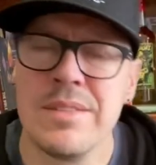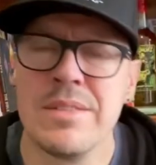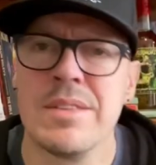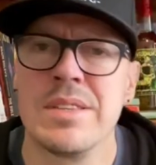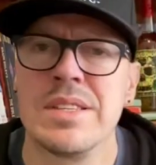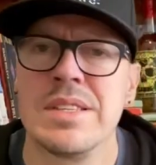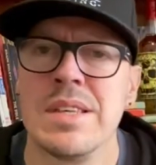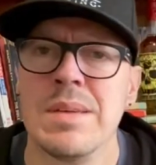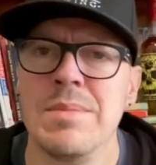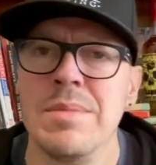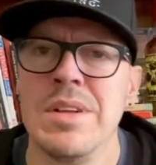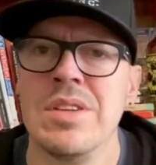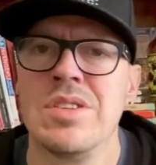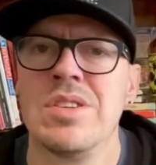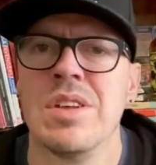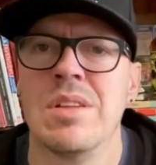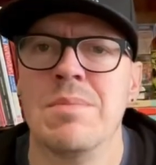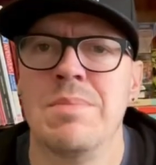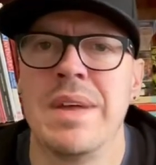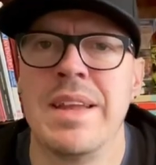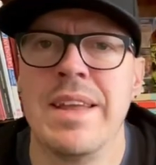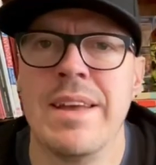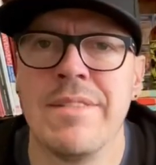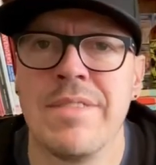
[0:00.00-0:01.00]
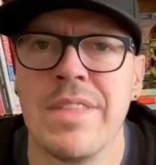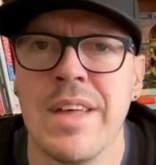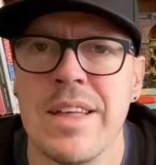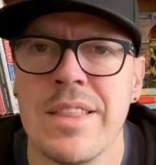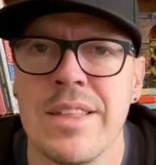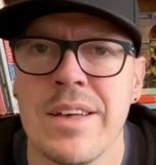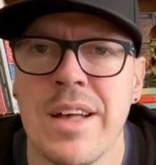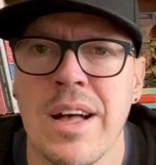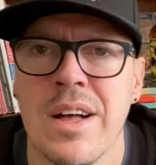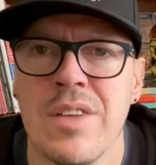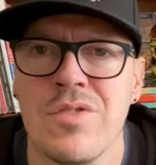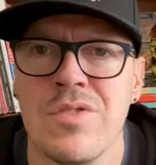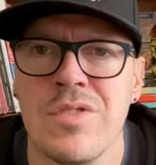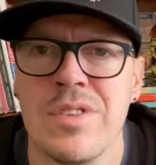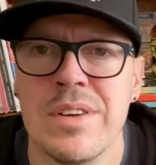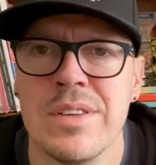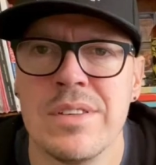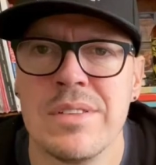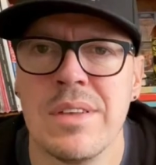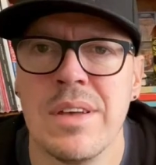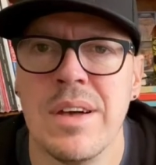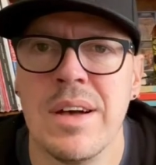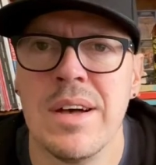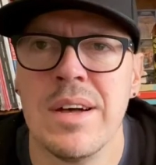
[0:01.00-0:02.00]
similar to many of the other
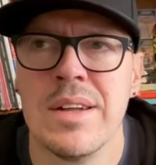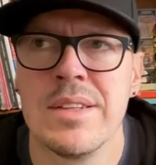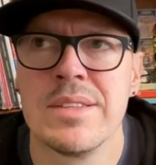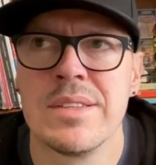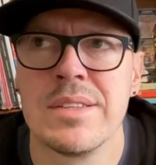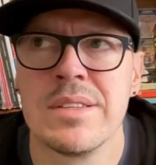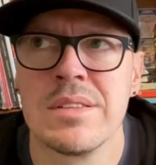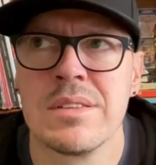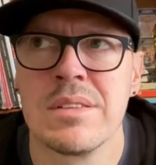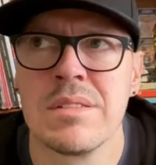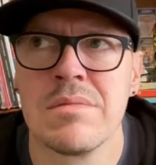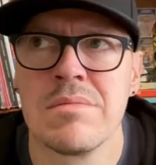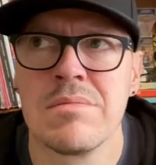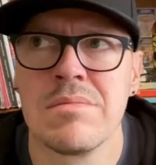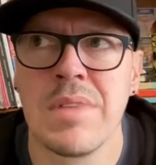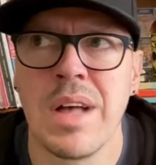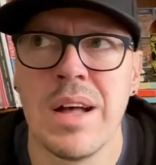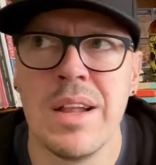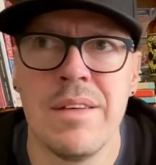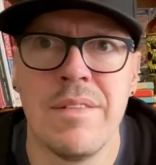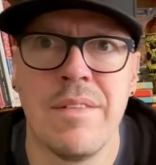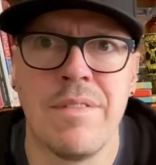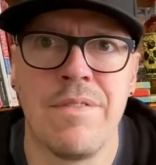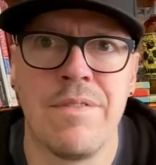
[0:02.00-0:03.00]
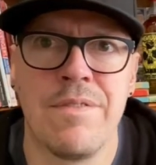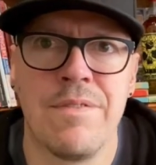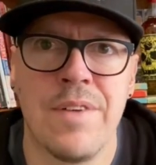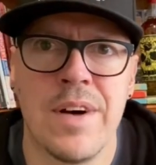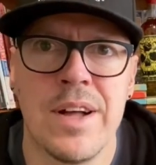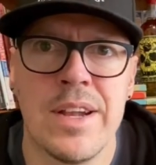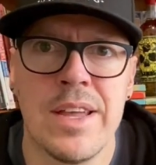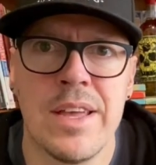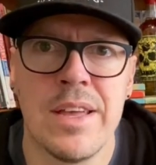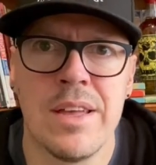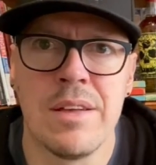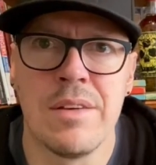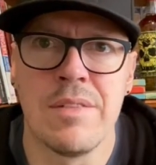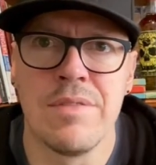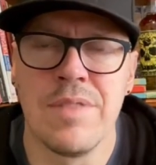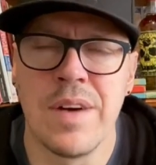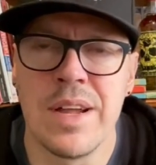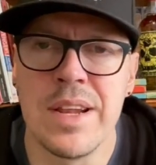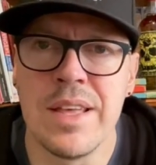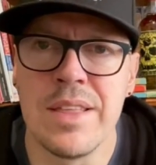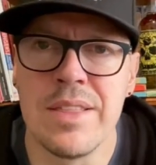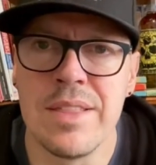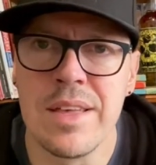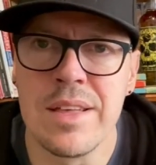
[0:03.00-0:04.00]
countries, it's kind of a
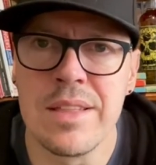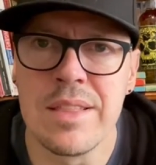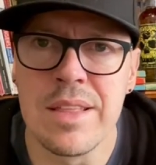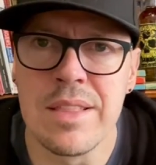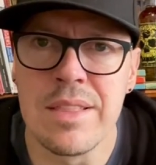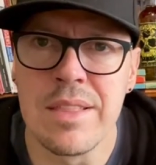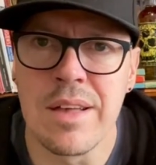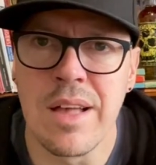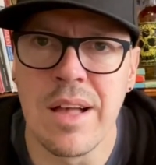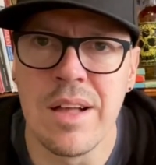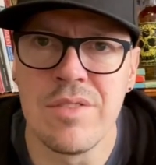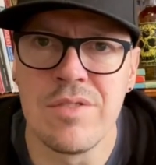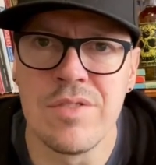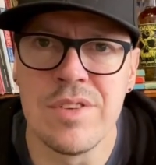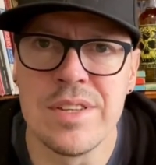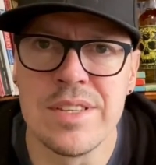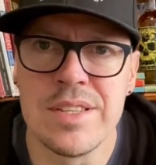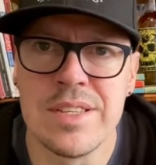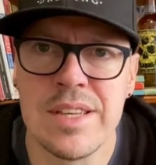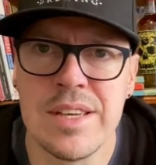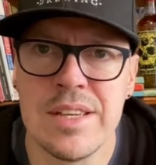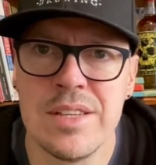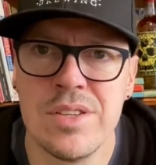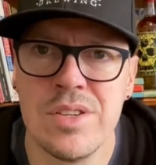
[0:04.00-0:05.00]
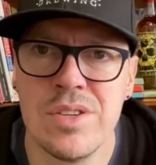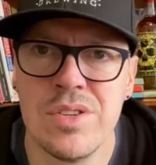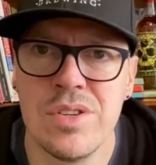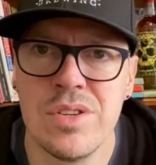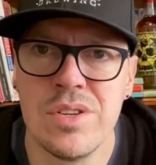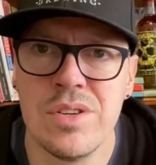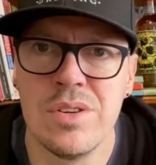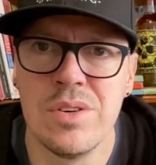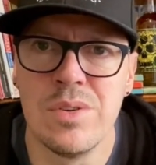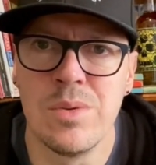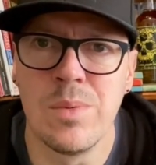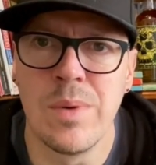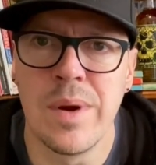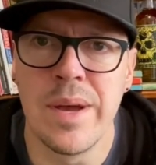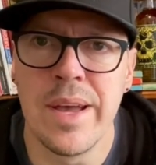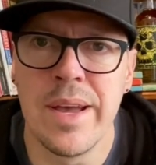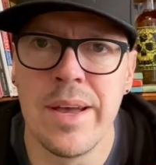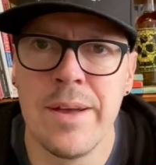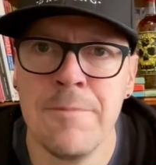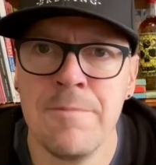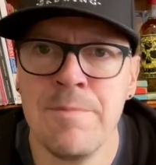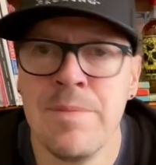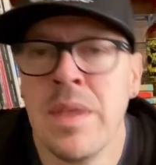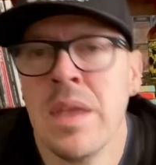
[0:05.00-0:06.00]
funny thing that the countries tend to do, where
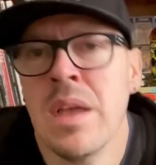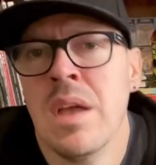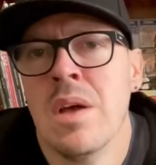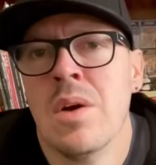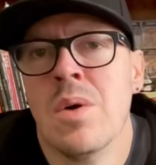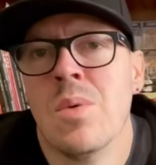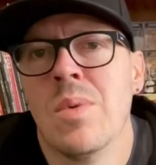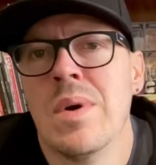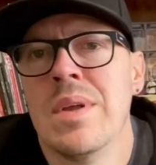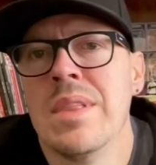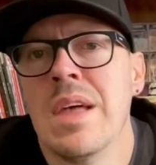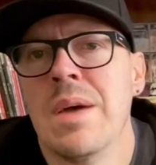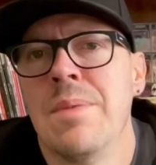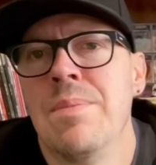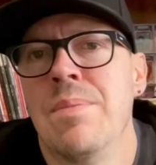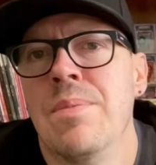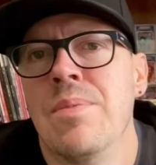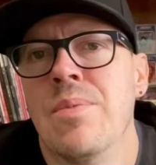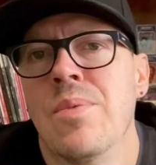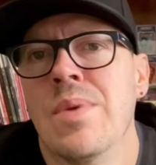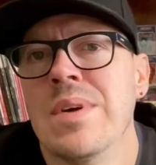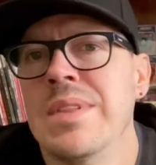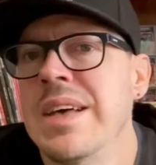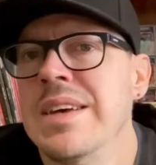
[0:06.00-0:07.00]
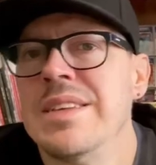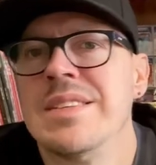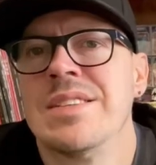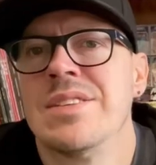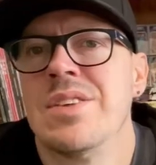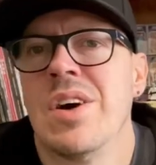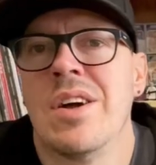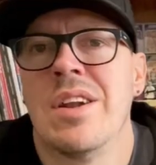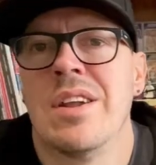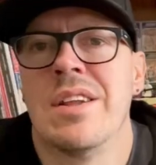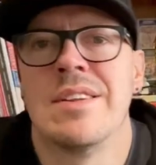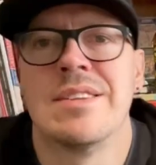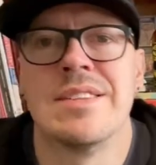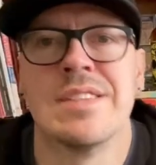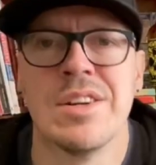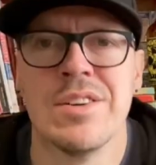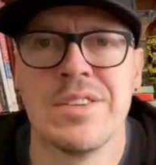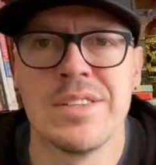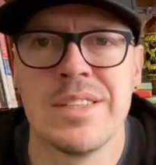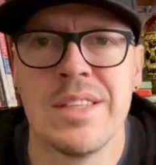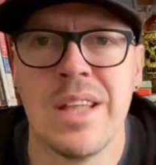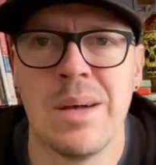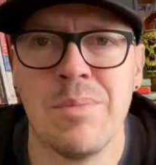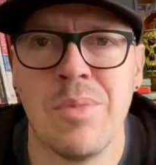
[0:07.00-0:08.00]
when they started a
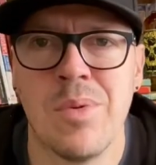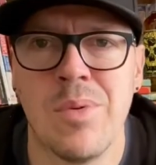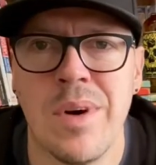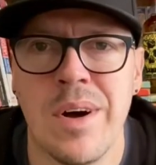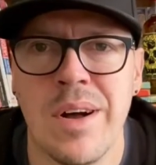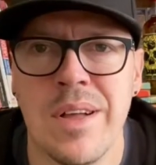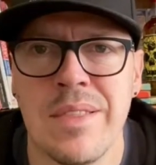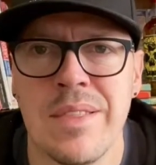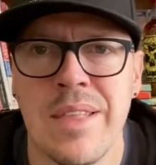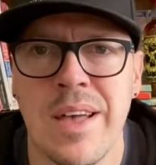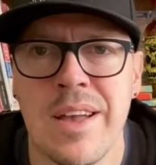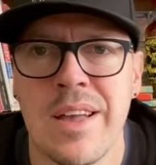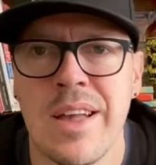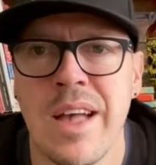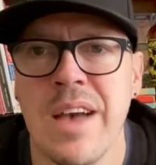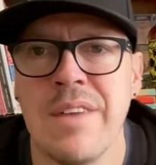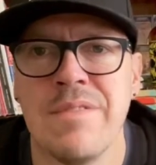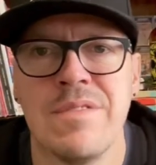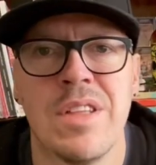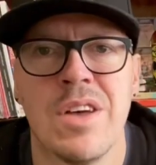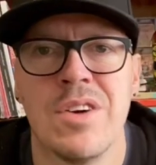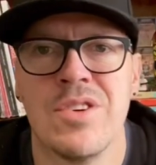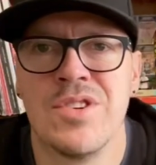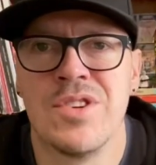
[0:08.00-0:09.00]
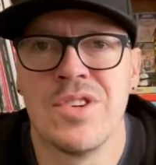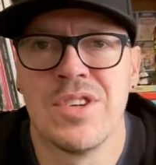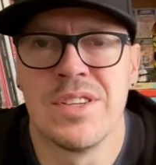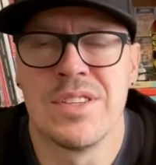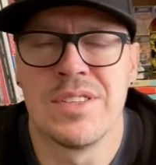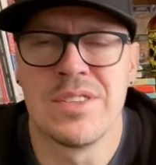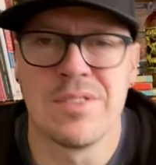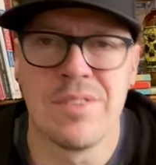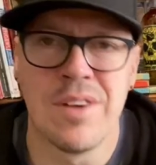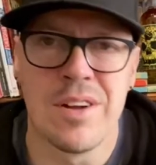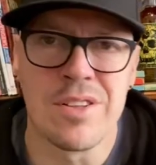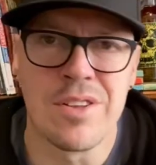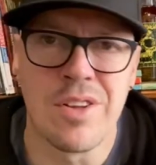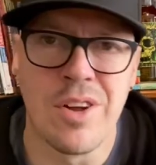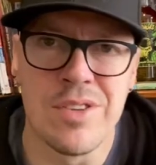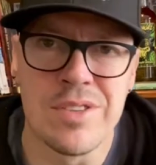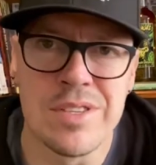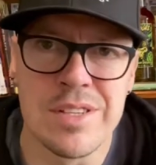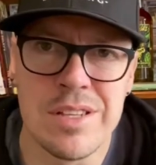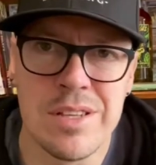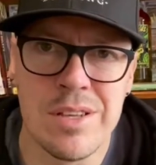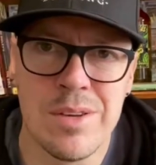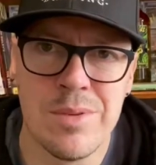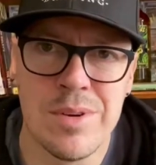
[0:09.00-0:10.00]
series #1, they gave no shits around
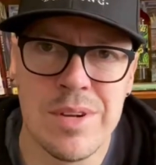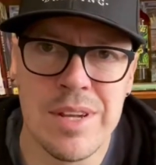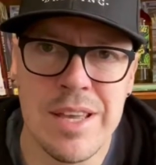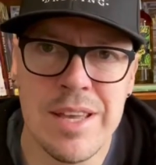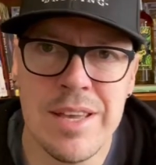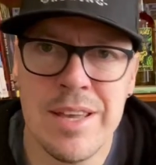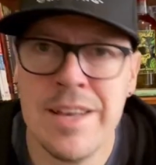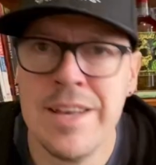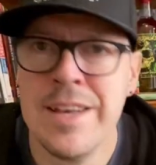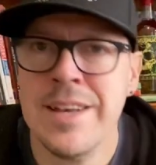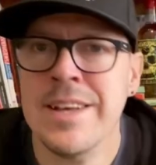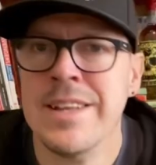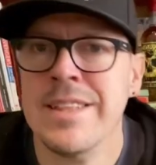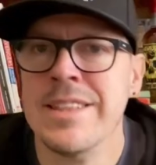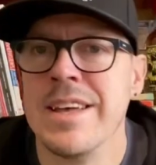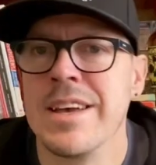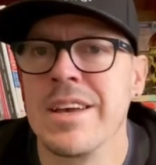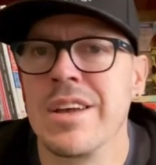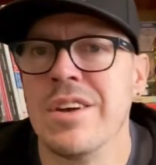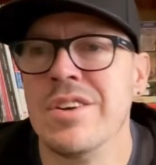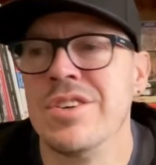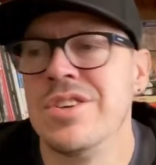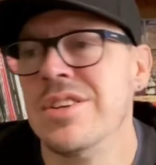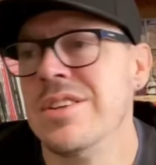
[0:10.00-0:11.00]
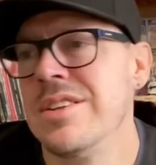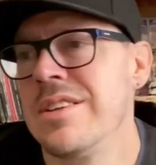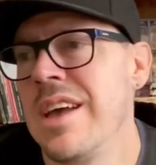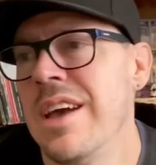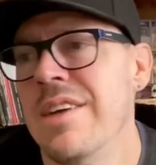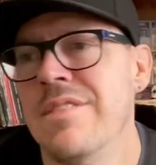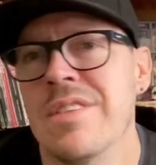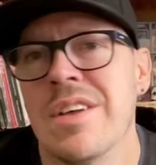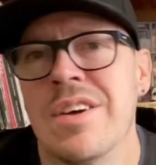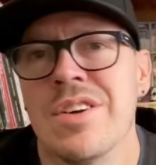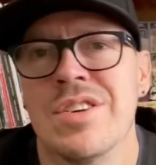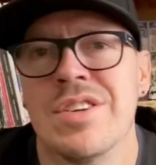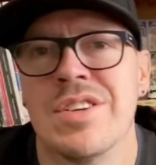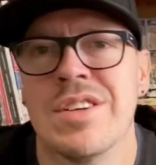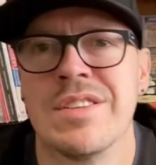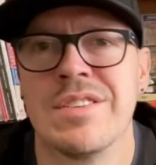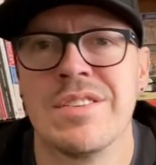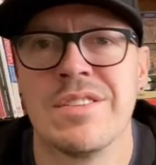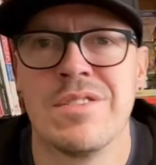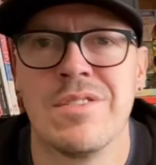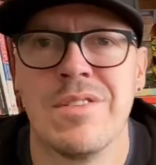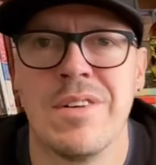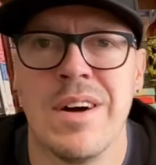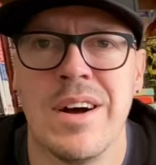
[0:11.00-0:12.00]
continuity. They gave no shits
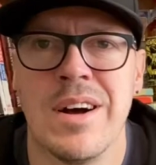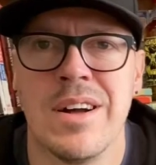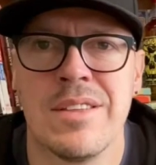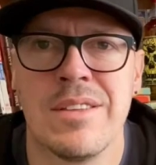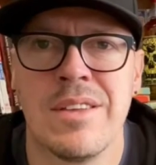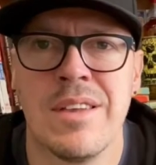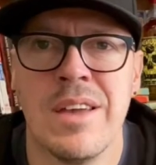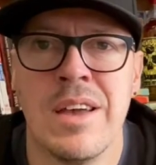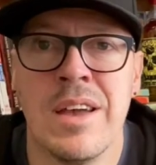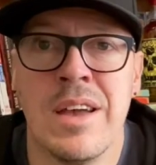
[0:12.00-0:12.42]
around